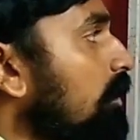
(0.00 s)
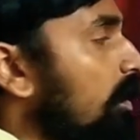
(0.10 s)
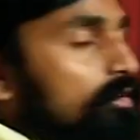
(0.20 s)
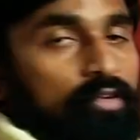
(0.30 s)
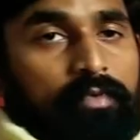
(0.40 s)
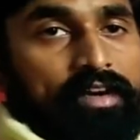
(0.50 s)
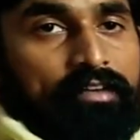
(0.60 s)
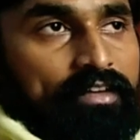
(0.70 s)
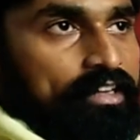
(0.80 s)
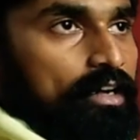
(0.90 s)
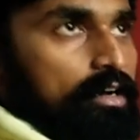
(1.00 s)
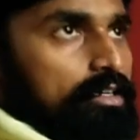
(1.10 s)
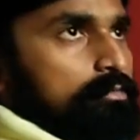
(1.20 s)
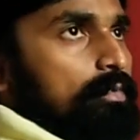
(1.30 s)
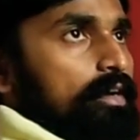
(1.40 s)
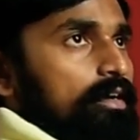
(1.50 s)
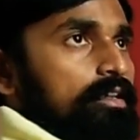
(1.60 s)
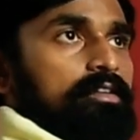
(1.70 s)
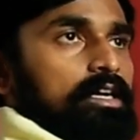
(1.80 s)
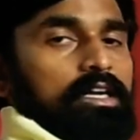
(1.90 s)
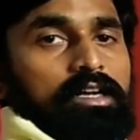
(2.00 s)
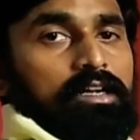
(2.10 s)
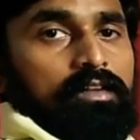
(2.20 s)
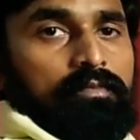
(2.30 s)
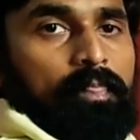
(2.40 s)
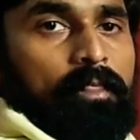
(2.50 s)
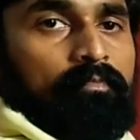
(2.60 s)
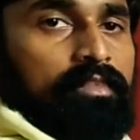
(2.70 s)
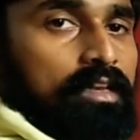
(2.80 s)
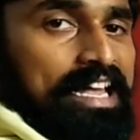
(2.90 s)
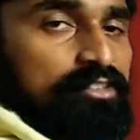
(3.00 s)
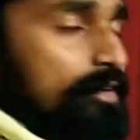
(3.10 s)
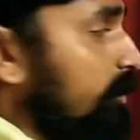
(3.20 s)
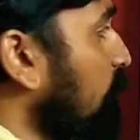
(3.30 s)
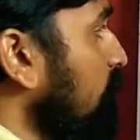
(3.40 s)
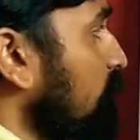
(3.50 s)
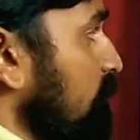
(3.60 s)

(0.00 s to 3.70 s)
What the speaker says: ungrouped data I explained in last video.